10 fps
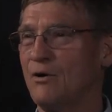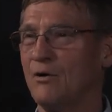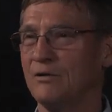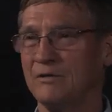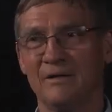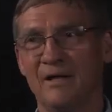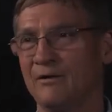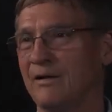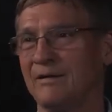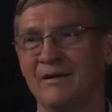the hole. Blow and,
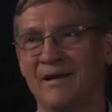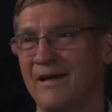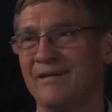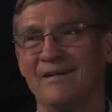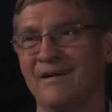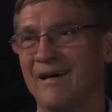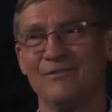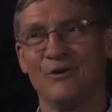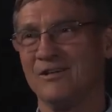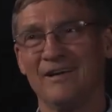termites and, and,
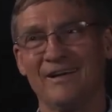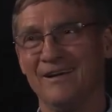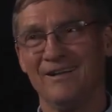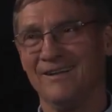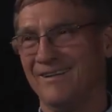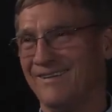and run like hell.